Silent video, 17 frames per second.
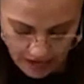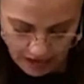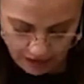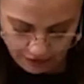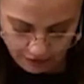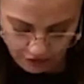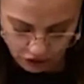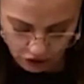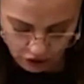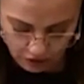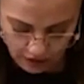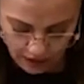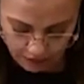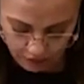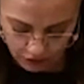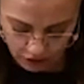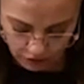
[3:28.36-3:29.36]
the
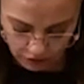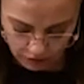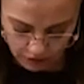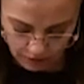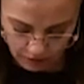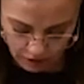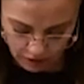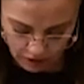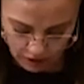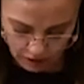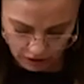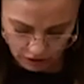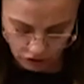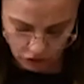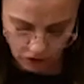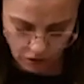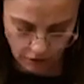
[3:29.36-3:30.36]
Victorian Aboriginal
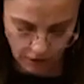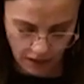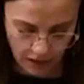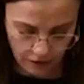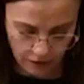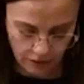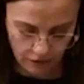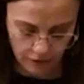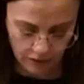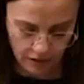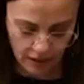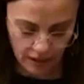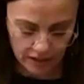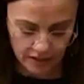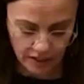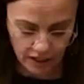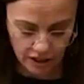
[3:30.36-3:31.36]
Community-Controlled Health
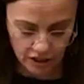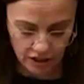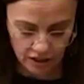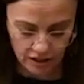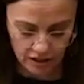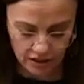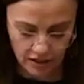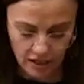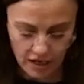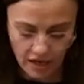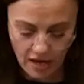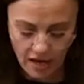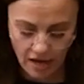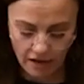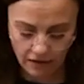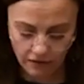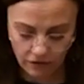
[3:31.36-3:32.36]
Organisation,
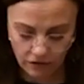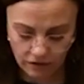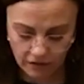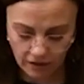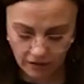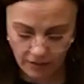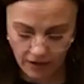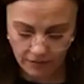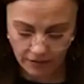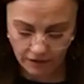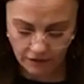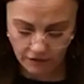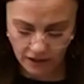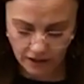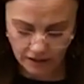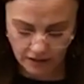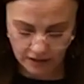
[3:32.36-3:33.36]
and of course the Department
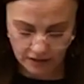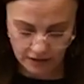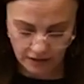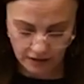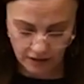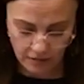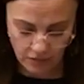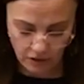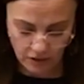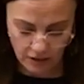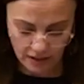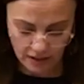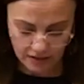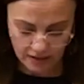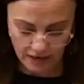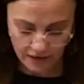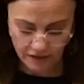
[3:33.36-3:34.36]
of Justice and
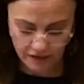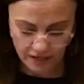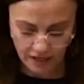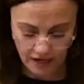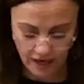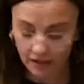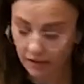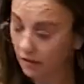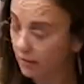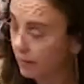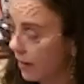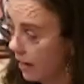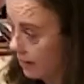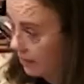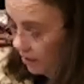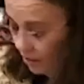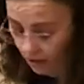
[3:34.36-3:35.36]
Community Safety and the
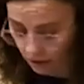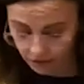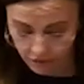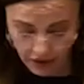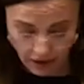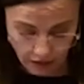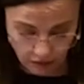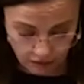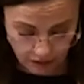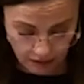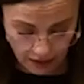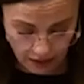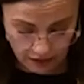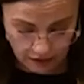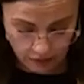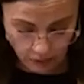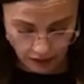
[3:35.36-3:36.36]
Department of Health
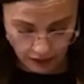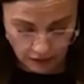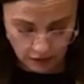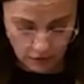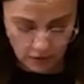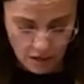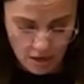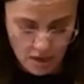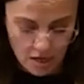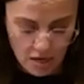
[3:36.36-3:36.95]
as well.